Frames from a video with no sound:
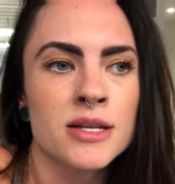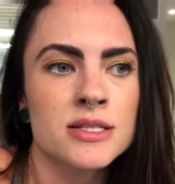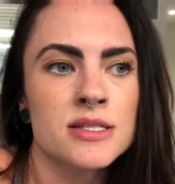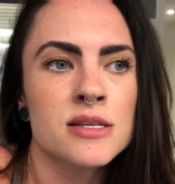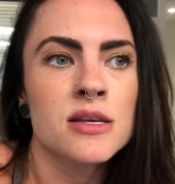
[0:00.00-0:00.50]
And
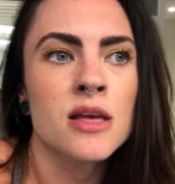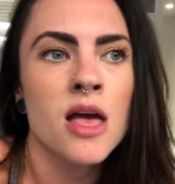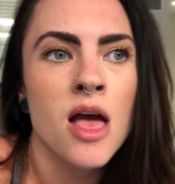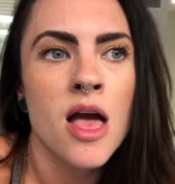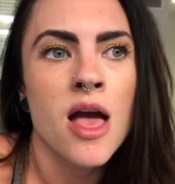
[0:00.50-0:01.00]
it's
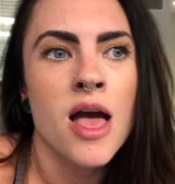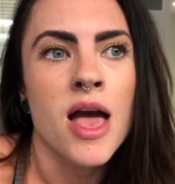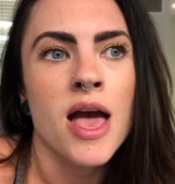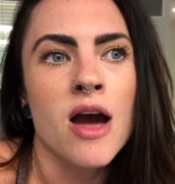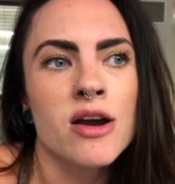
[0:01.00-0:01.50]

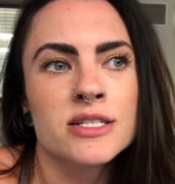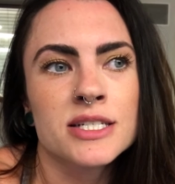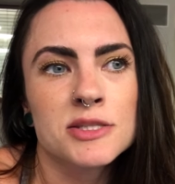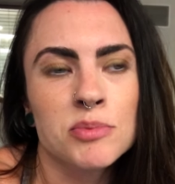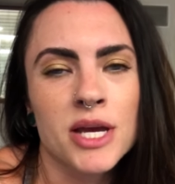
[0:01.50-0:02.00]
hard to
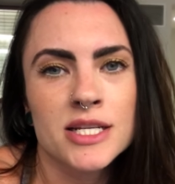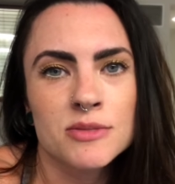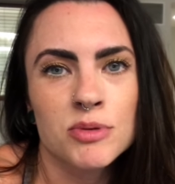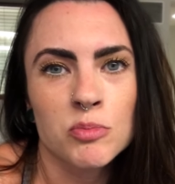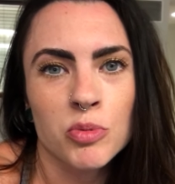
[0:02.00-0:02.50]
explain
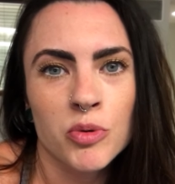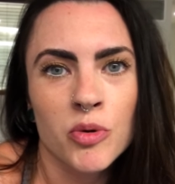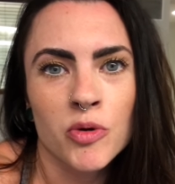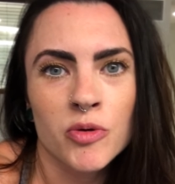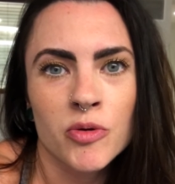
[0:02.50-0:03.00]
to
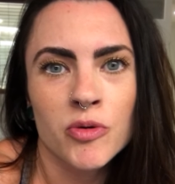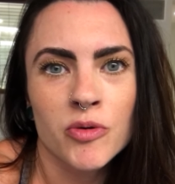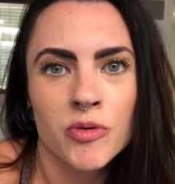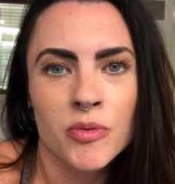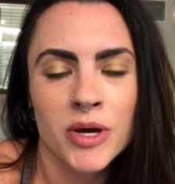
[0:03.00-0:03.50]

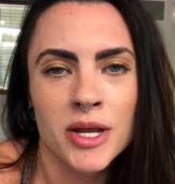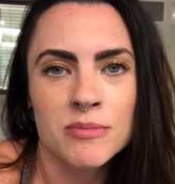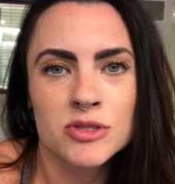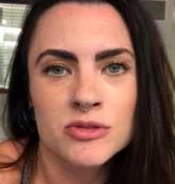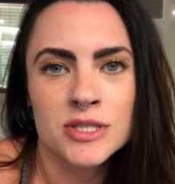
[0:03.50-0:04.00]
people what
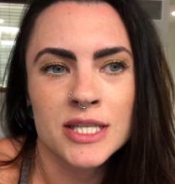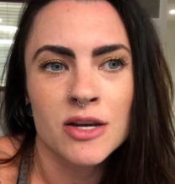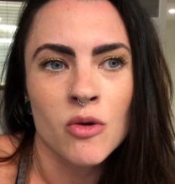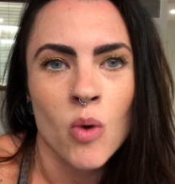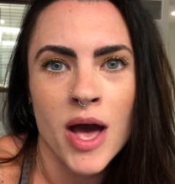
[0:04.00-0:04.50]
I'm
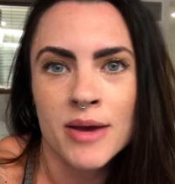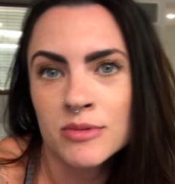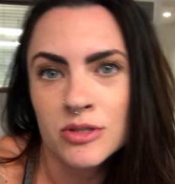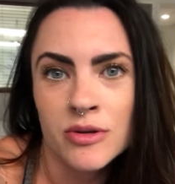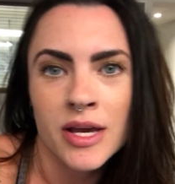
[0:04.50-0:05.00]
doing or why
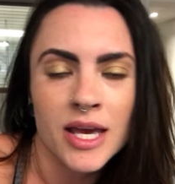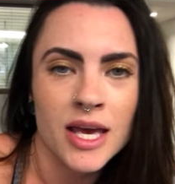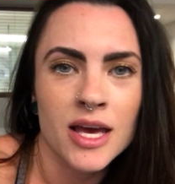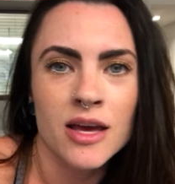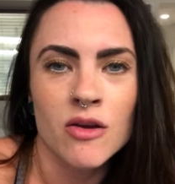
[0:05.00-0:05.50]
I'm doing
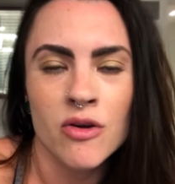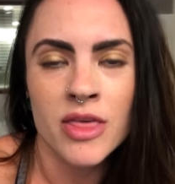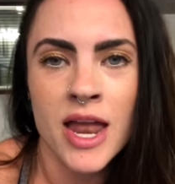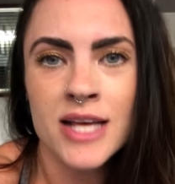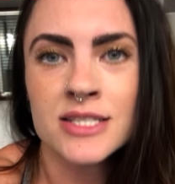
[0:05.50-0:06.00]
it, or
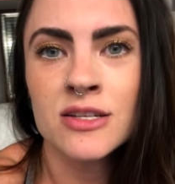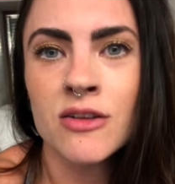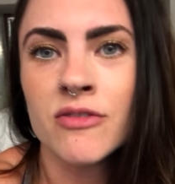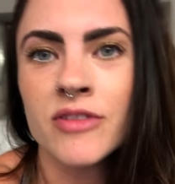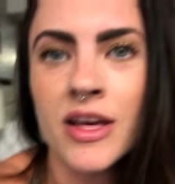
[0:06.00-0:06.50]
that I
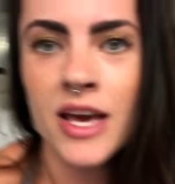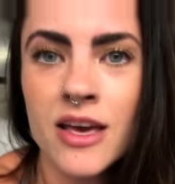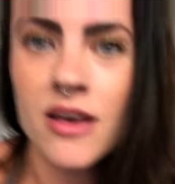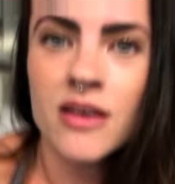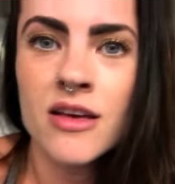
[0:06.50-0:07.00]
still have
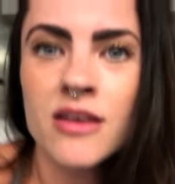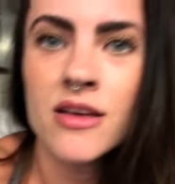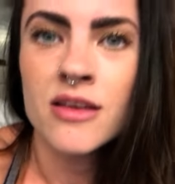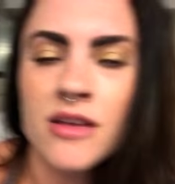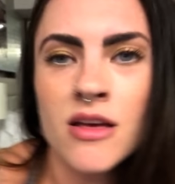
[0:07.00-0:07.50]
like
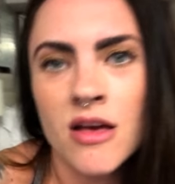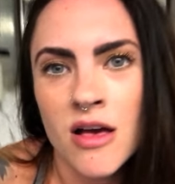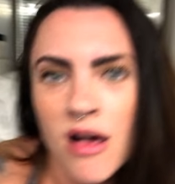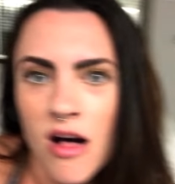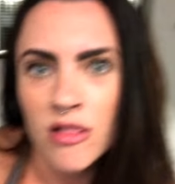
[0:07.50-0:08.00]

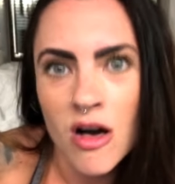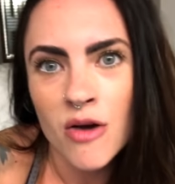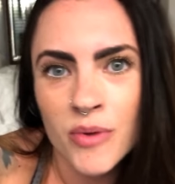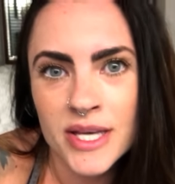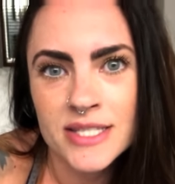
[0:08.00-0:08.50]
a
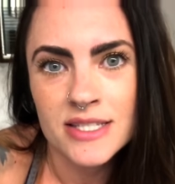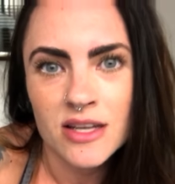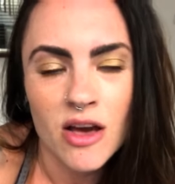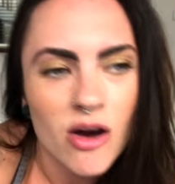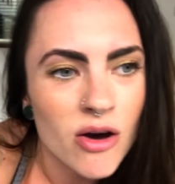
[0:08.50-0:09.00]
long ways to
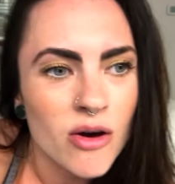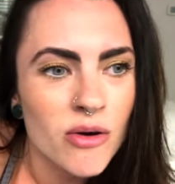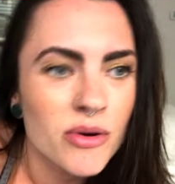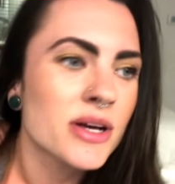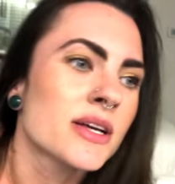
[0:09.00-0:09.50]

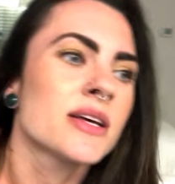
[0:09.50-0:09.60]
go.